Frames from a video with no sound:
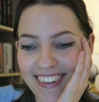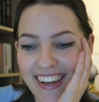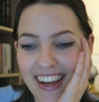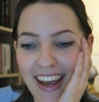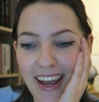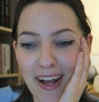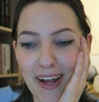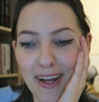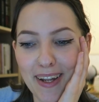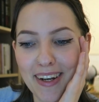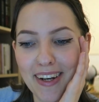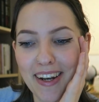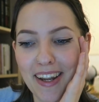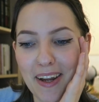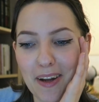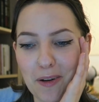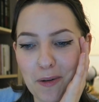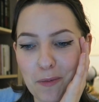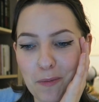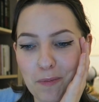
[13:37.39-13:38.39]
And
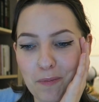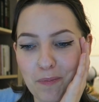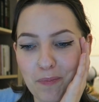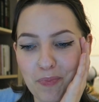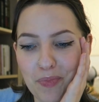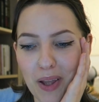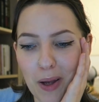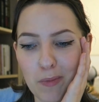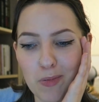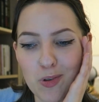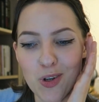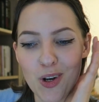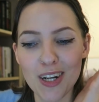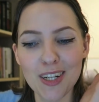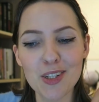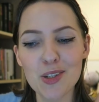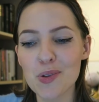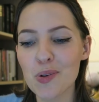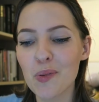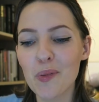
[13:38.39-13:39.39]
I'm
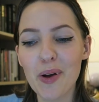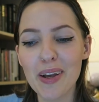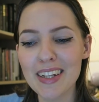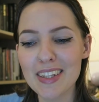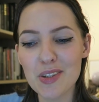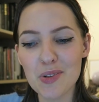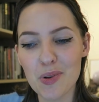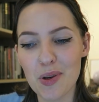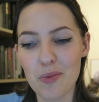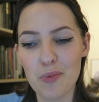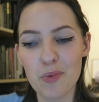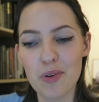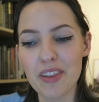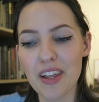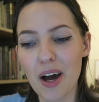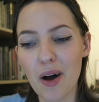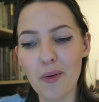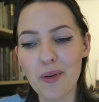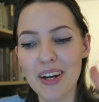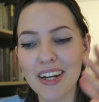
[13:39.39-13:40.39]
trying to go into it
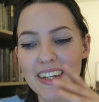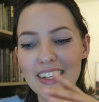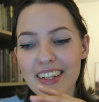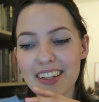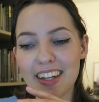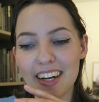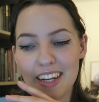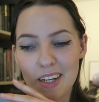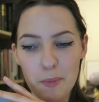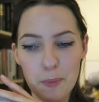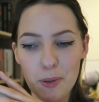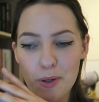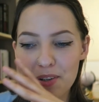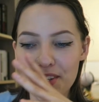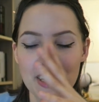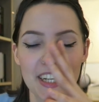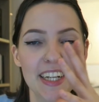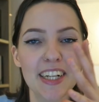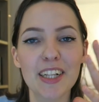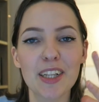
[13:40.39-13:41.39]
without any like
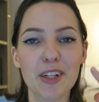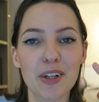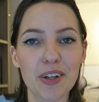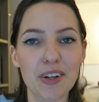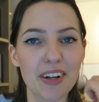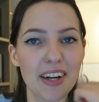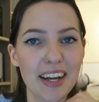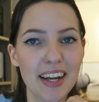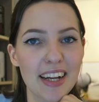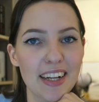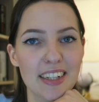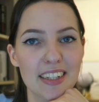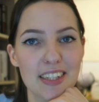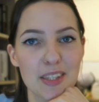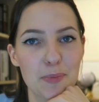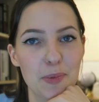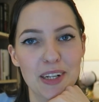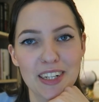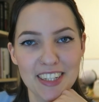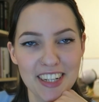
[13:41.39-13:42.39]
particular
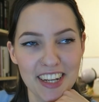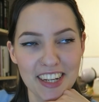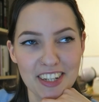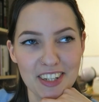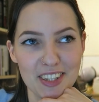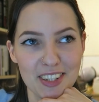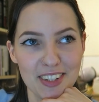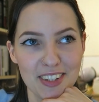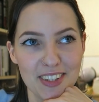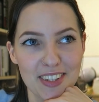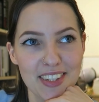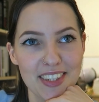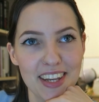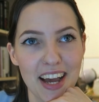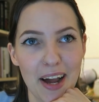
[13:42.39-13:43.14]
expectations.